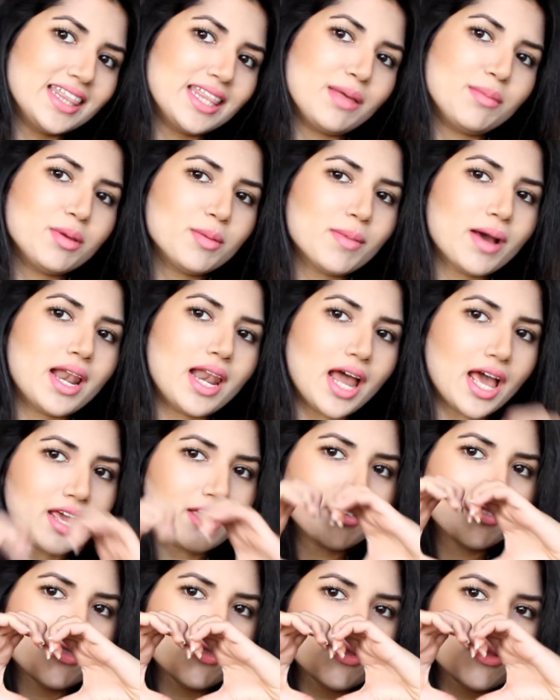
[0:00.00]
They be my
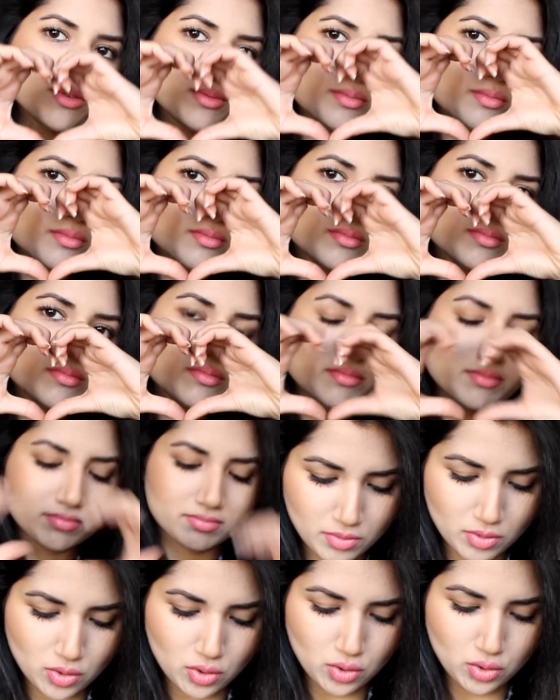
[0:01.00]
life.
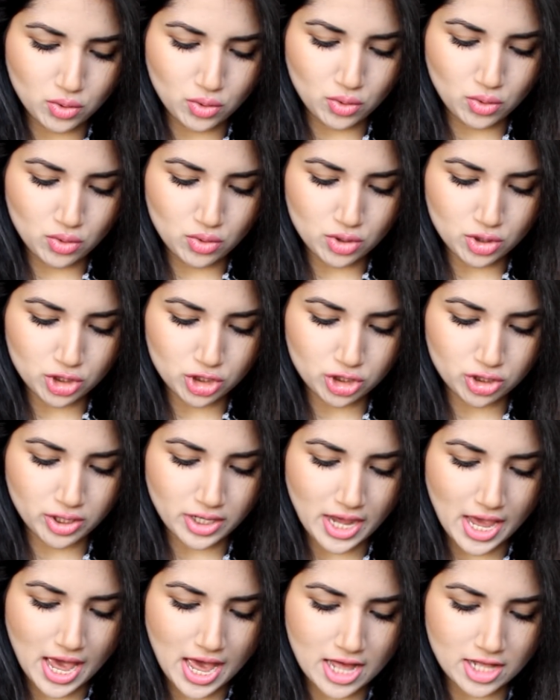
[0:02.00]
Who
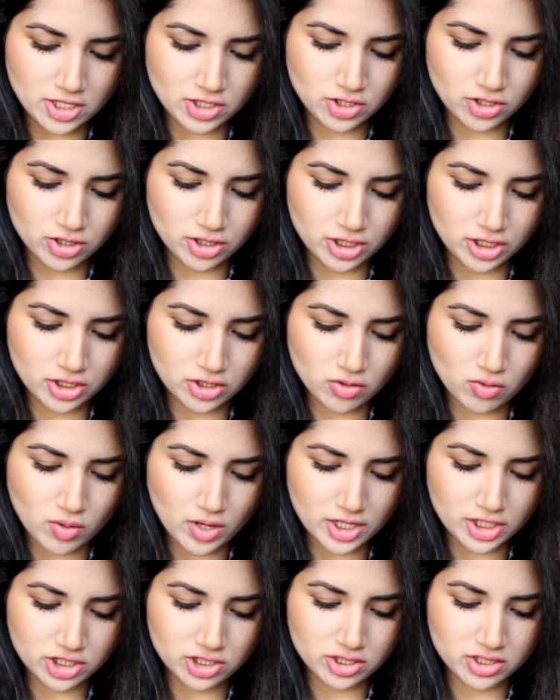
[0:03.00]
should answer these
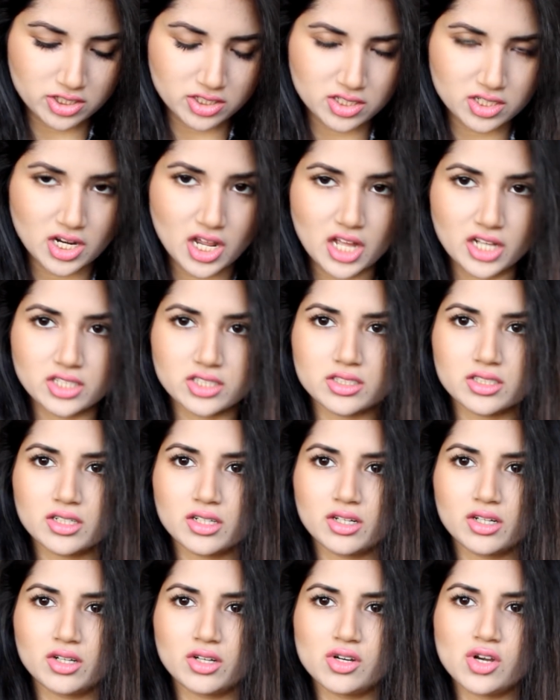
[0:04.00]
questions next?
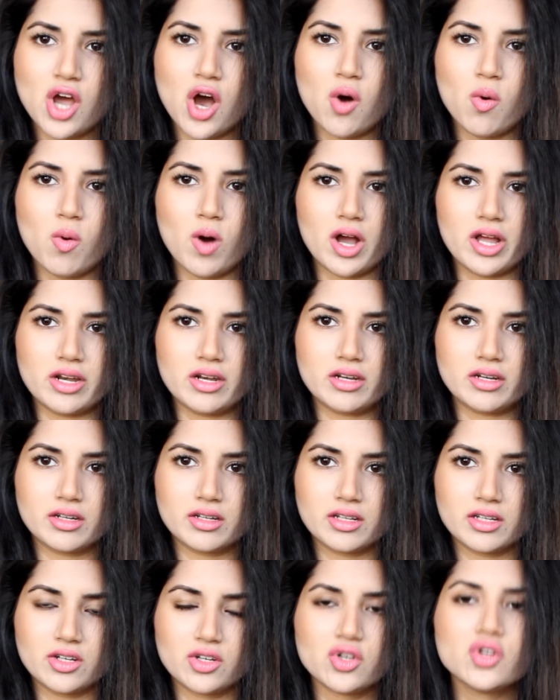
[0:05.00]
No one.
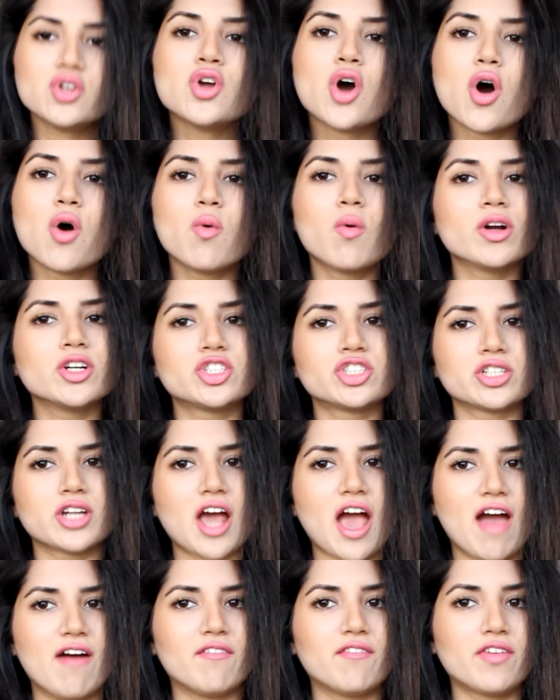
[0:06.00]
No one should
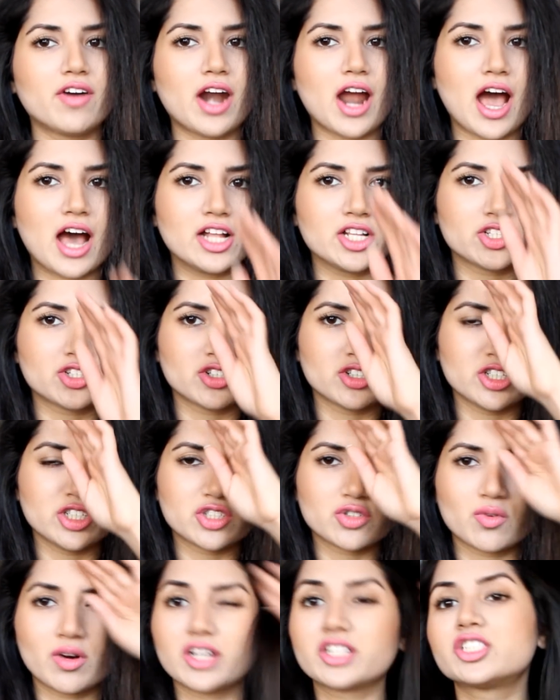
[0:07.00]
ever answer
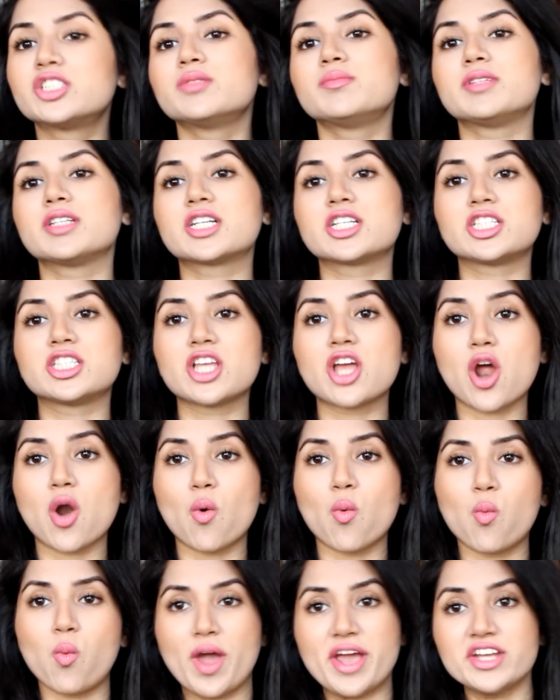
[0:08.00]
these questions because they are
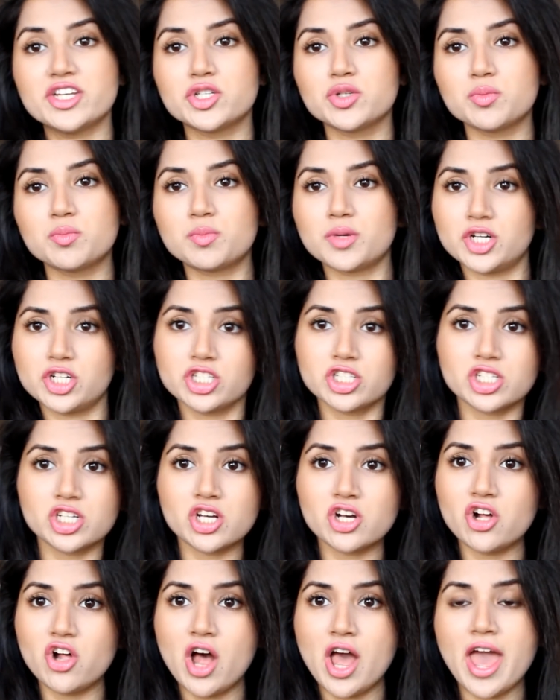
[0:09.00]
way too
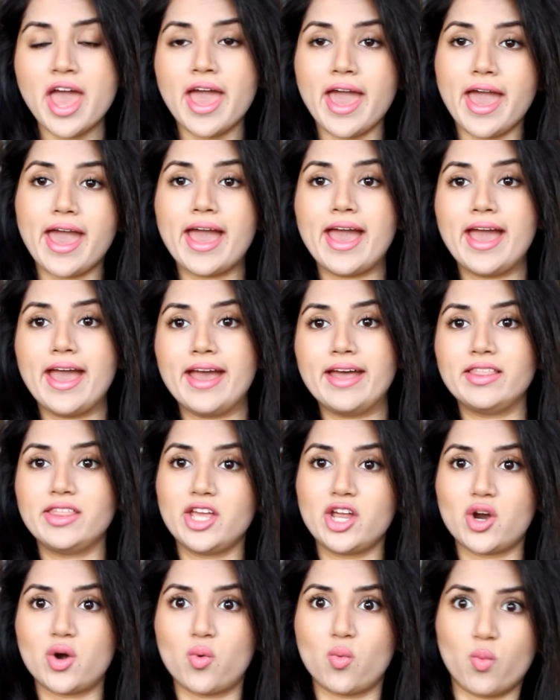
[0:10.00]
personal and
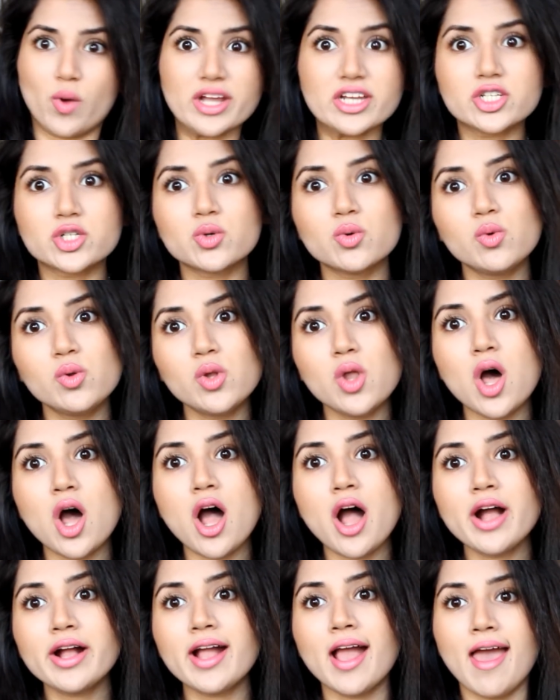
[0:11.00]
they are way too
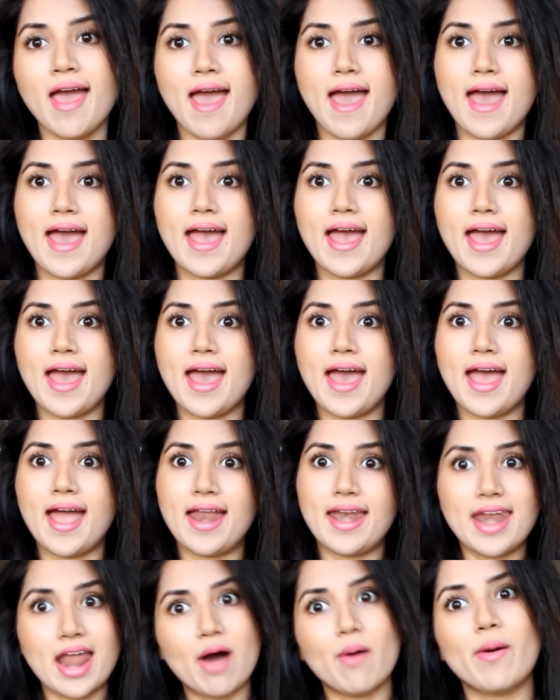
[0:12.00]
long,
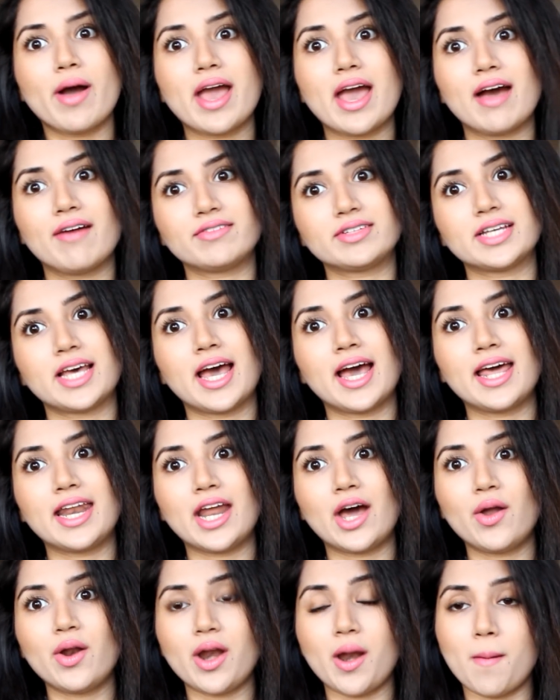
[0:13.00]
and now I have to head
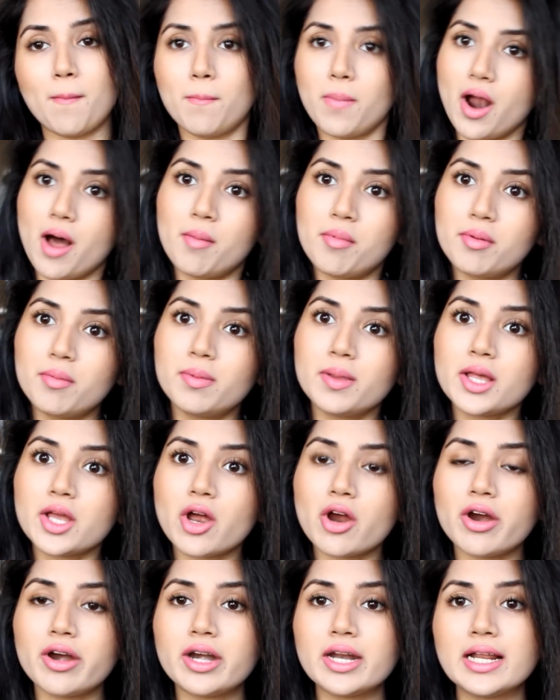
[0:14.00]
out and I'm probably
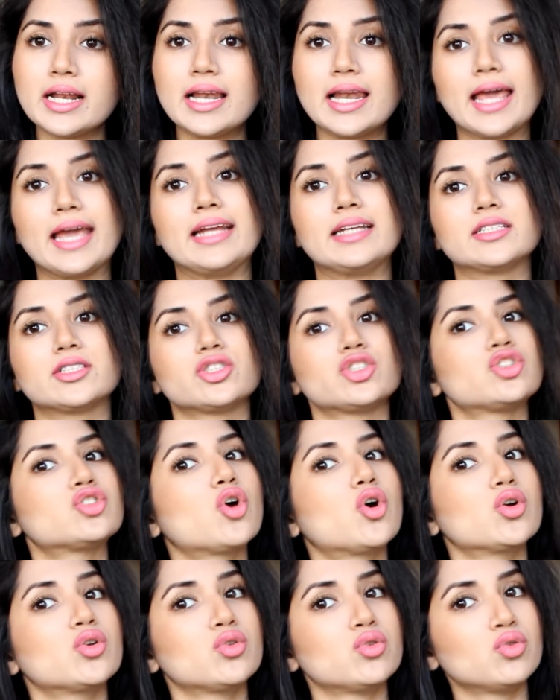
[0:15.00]
already late.
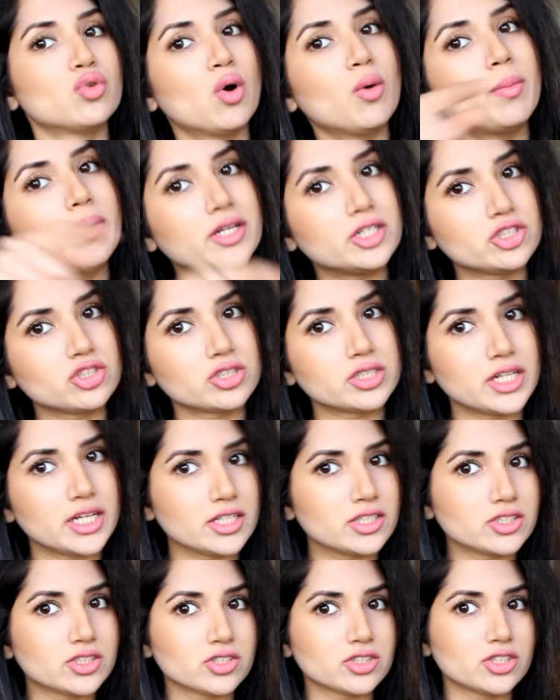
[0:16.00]
So nobody should
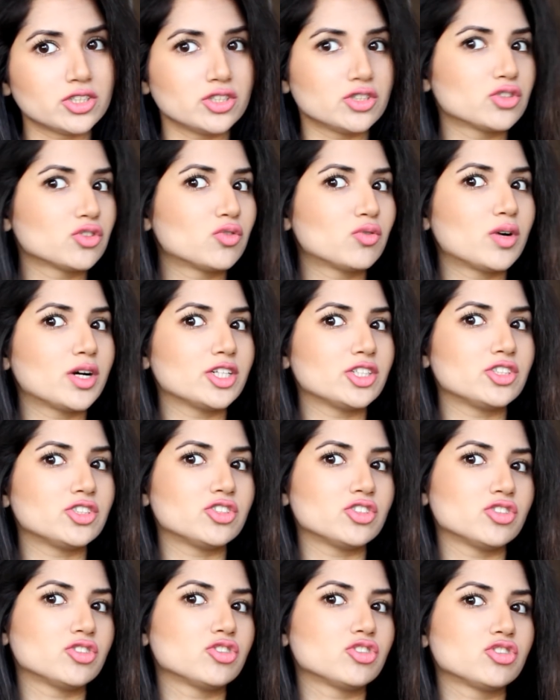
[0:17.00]
answer these
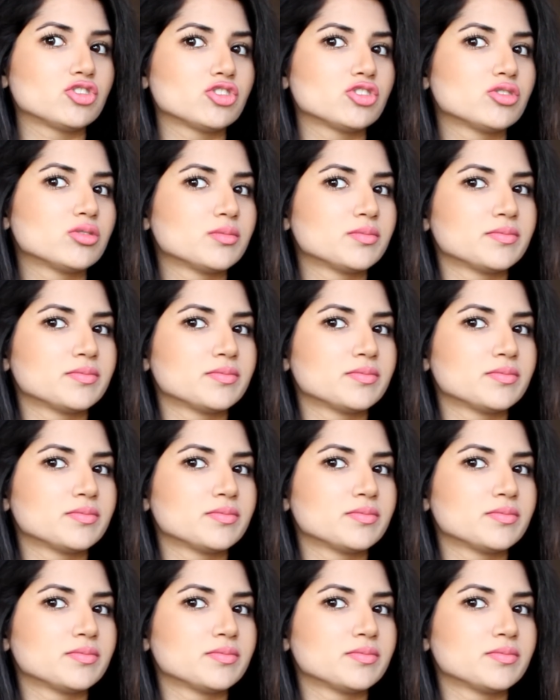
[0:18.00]
questions.